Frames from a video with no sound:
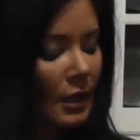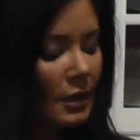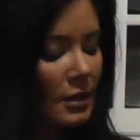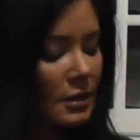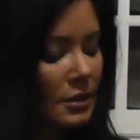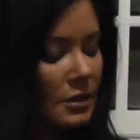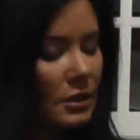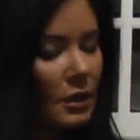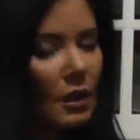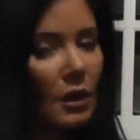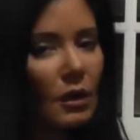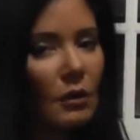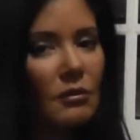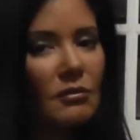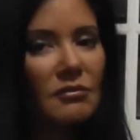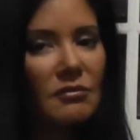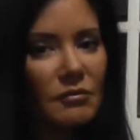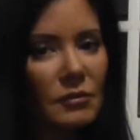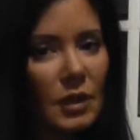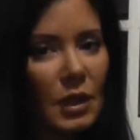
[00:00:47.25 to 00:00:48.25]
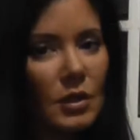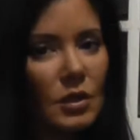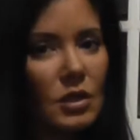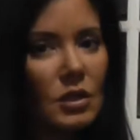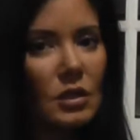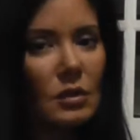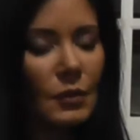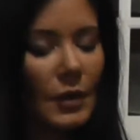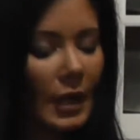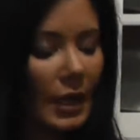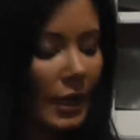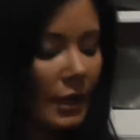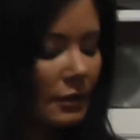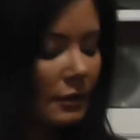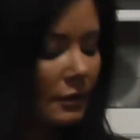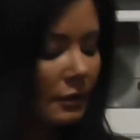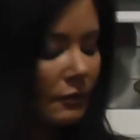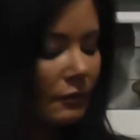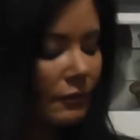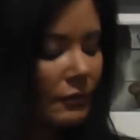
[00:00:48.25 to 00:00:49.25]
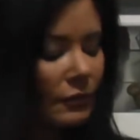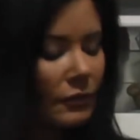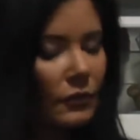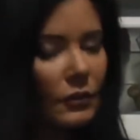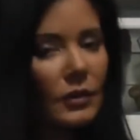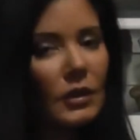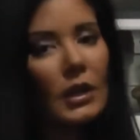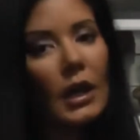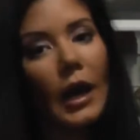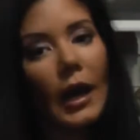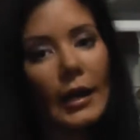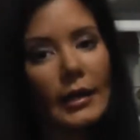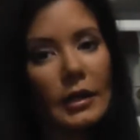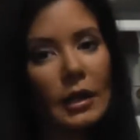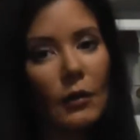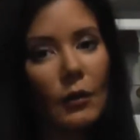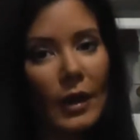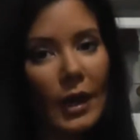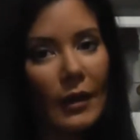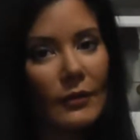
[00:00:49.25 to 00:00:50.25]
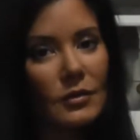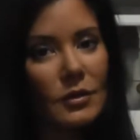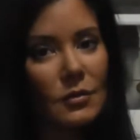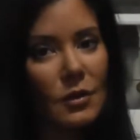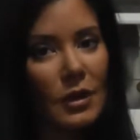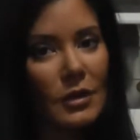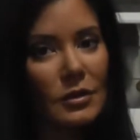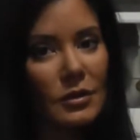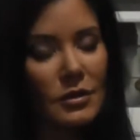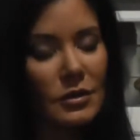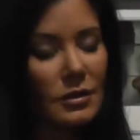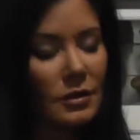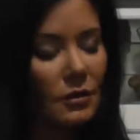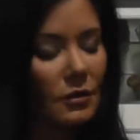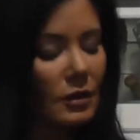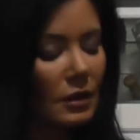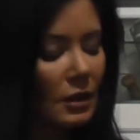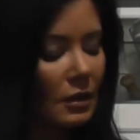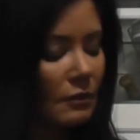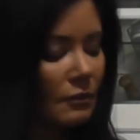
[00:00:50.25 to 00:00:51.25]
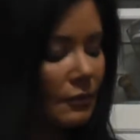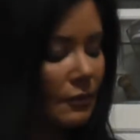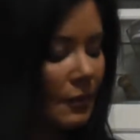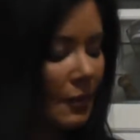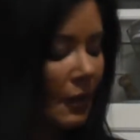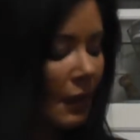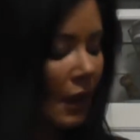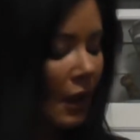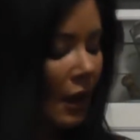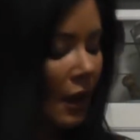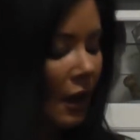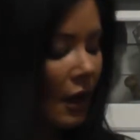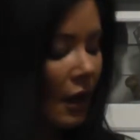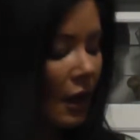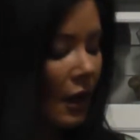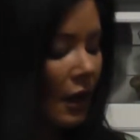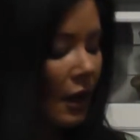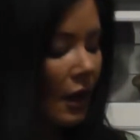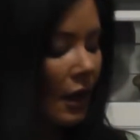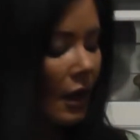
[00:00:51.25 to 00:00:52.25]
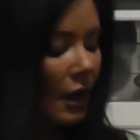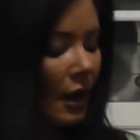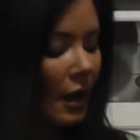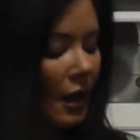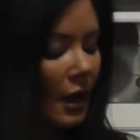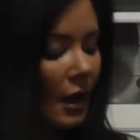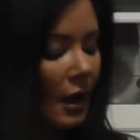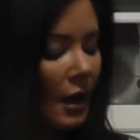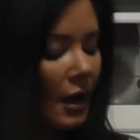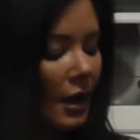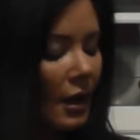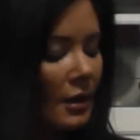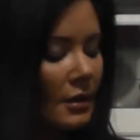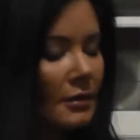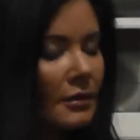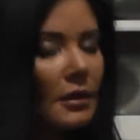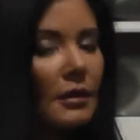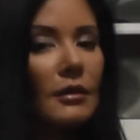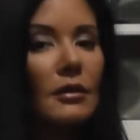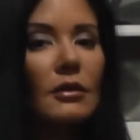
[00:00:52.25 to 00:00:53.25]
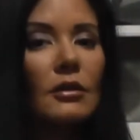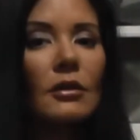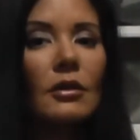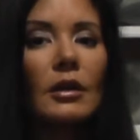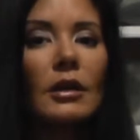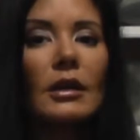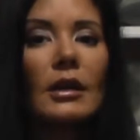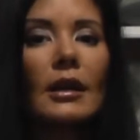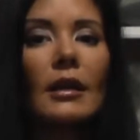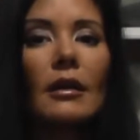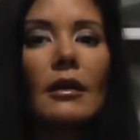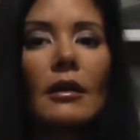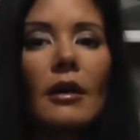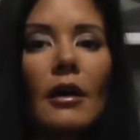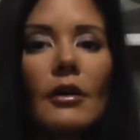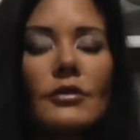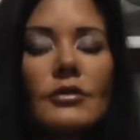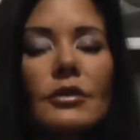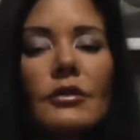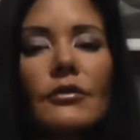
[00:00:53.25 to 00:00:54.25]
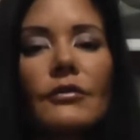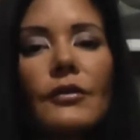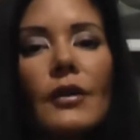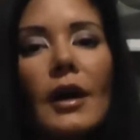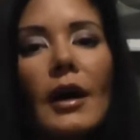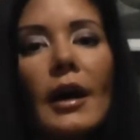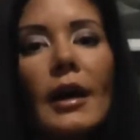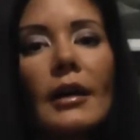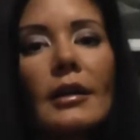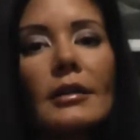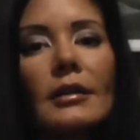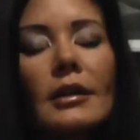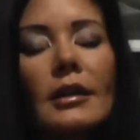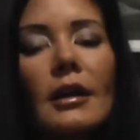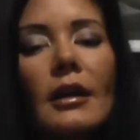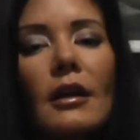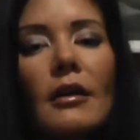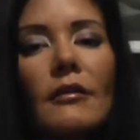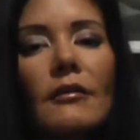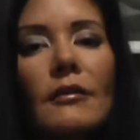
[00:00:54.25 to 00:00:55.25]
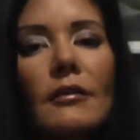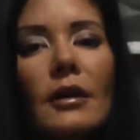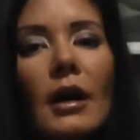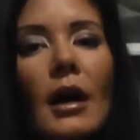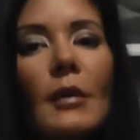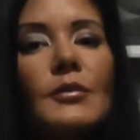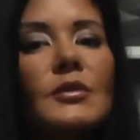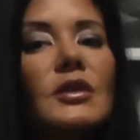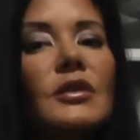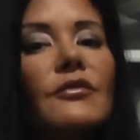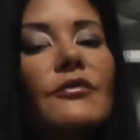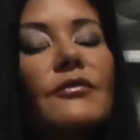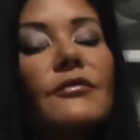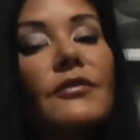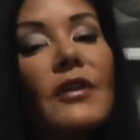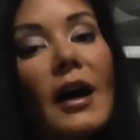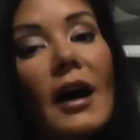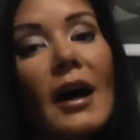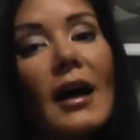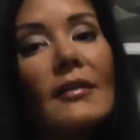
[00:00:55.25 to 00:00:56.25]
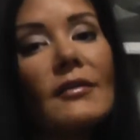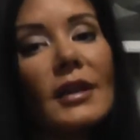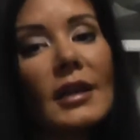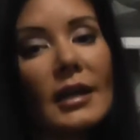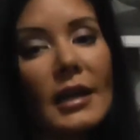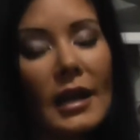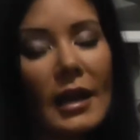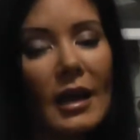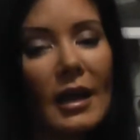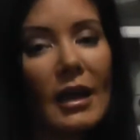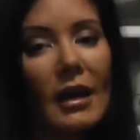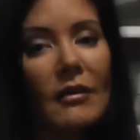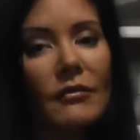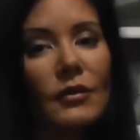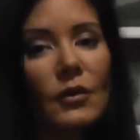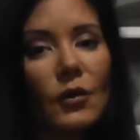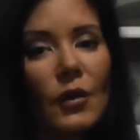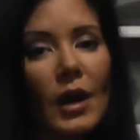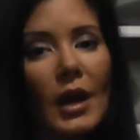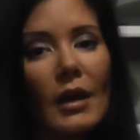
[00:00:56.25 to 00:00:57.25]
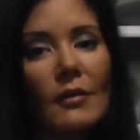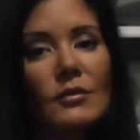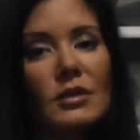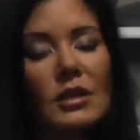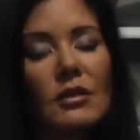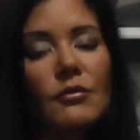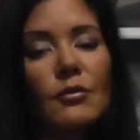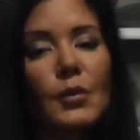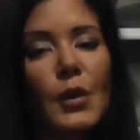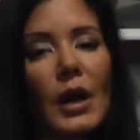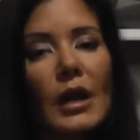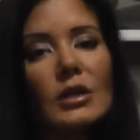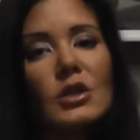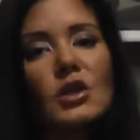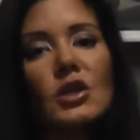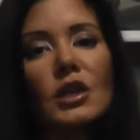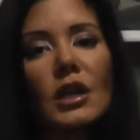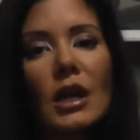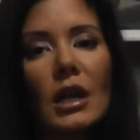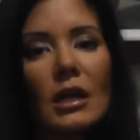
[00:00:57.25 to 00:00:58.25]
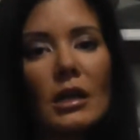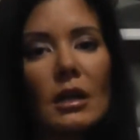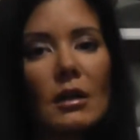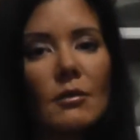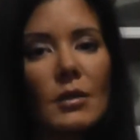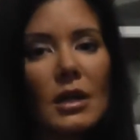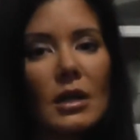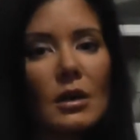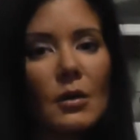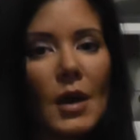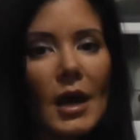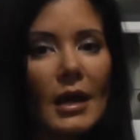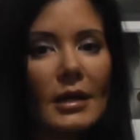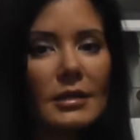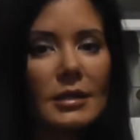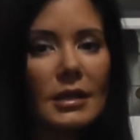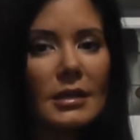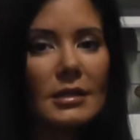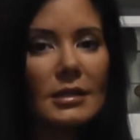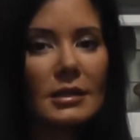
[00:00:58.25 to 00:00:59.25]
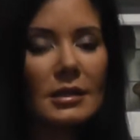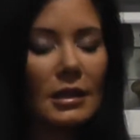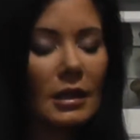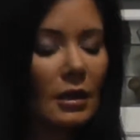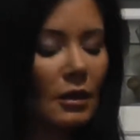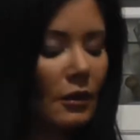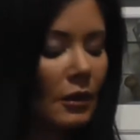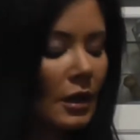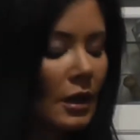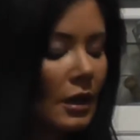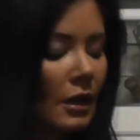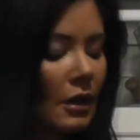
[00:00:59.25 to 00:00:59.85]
so not too bad. I know we have to watch our sodium. And you're going to also find up to 5.5 grams of branched chain amino acids in here.